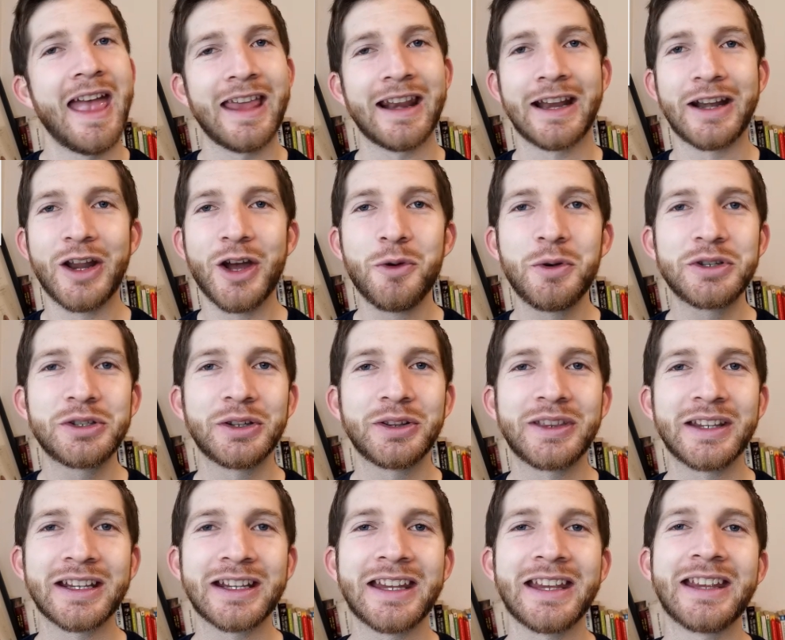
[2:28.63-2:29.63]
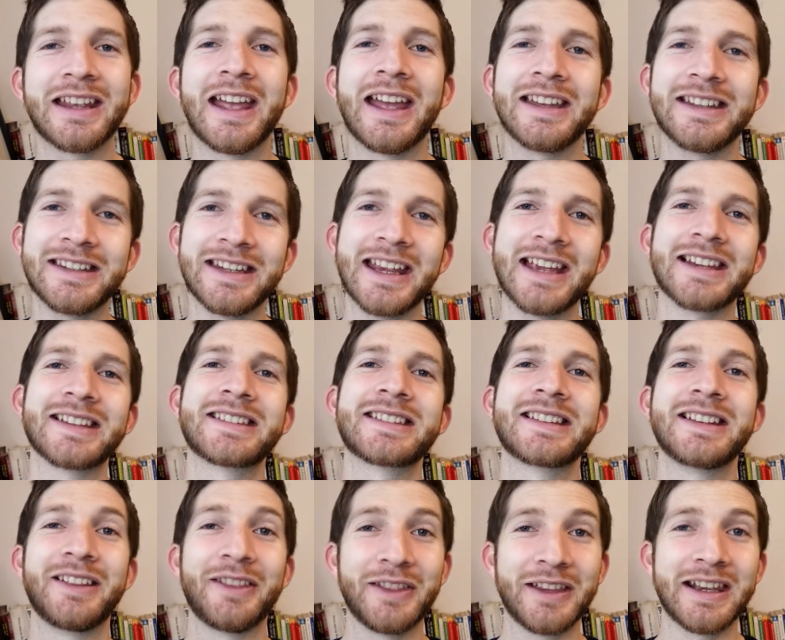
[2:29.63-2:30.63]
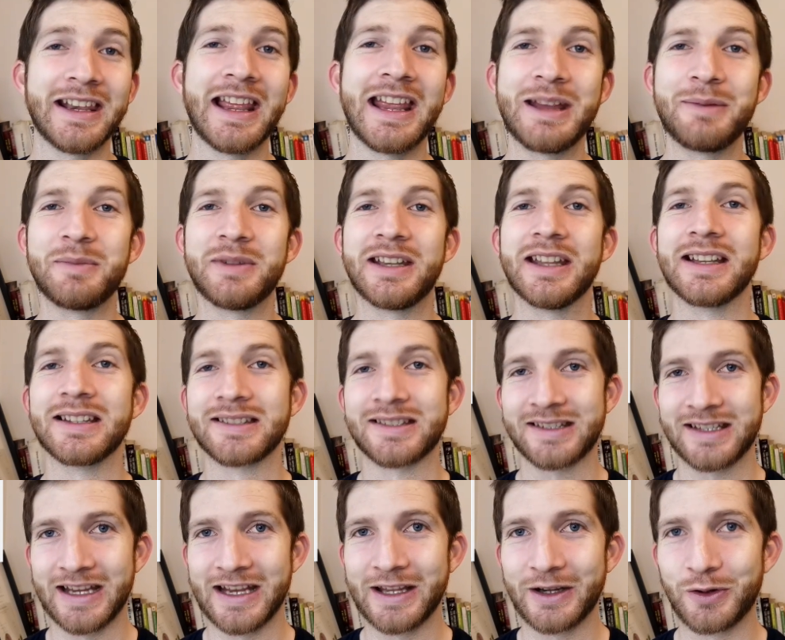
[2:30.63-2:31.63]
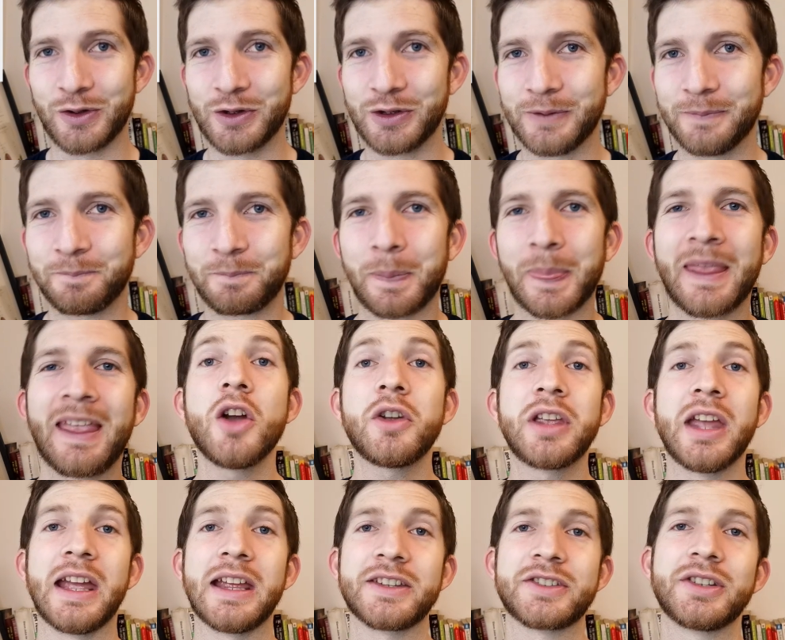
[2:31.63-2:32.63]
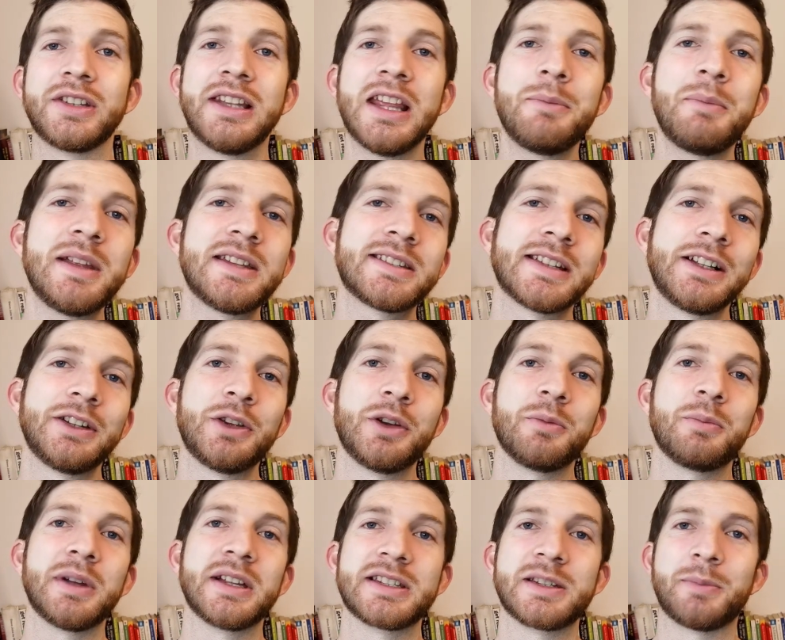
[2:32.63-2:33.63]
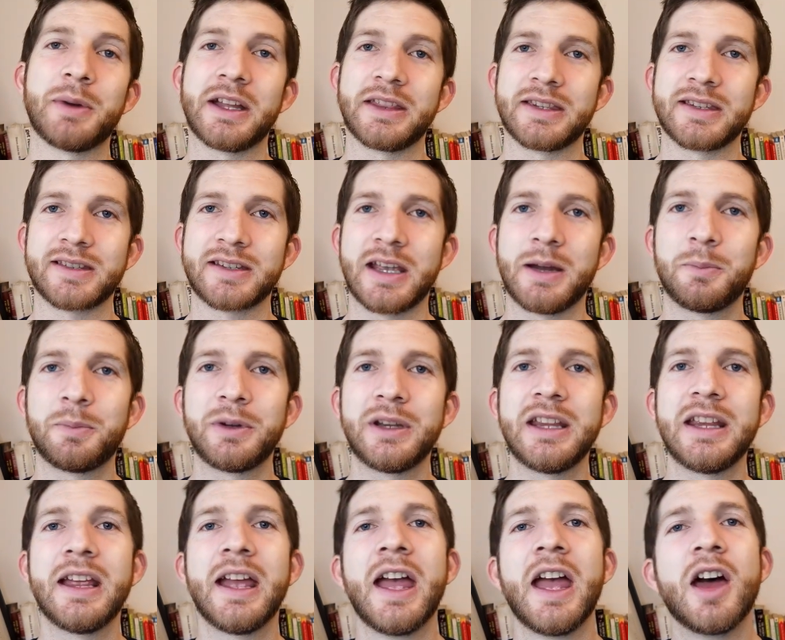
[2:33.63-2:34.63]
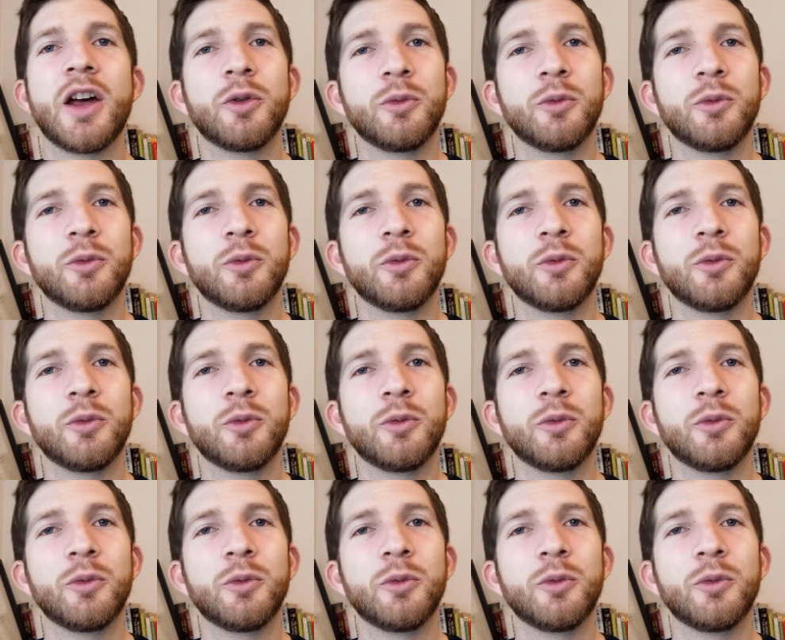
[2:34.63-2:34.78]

And I know what you're thinking, and yes, the name does say it all. Okay, so let me tell you a bit about this company.